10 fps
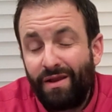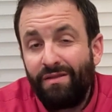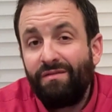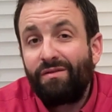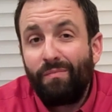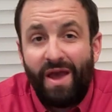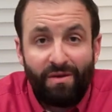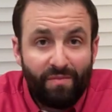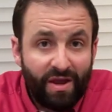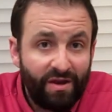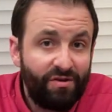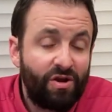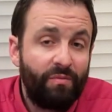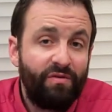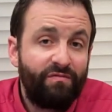lot of these are man-made,
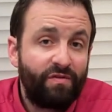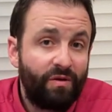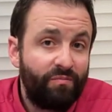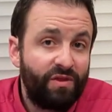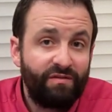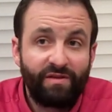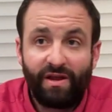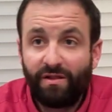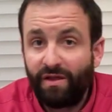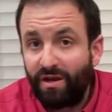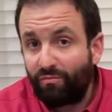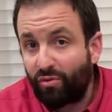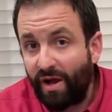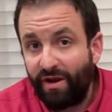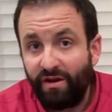coming from things like cleaning
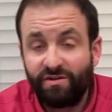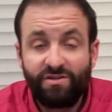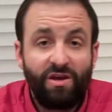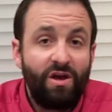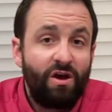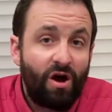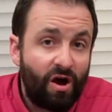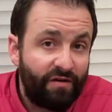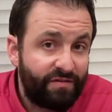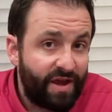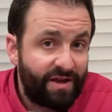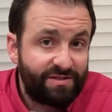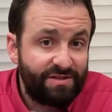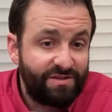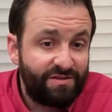products, off
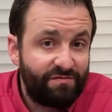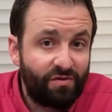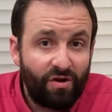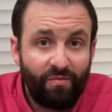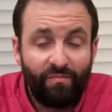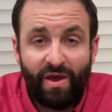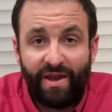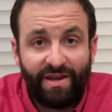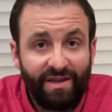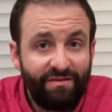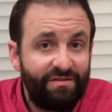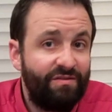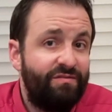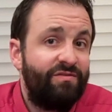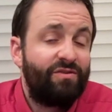gases from
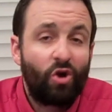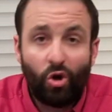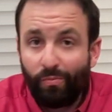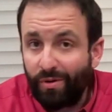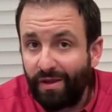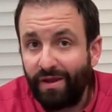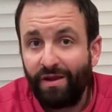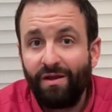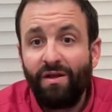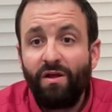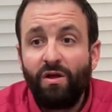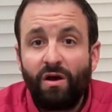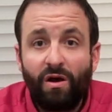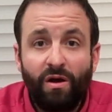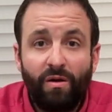adhesives, carpeting,
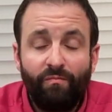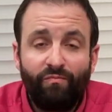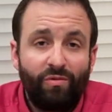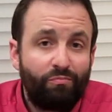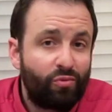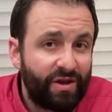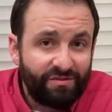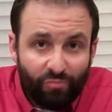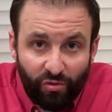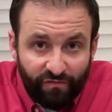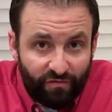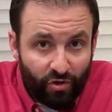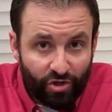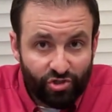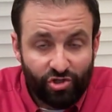pressboard
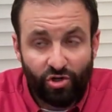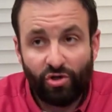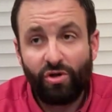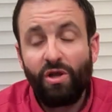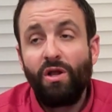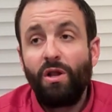furniture,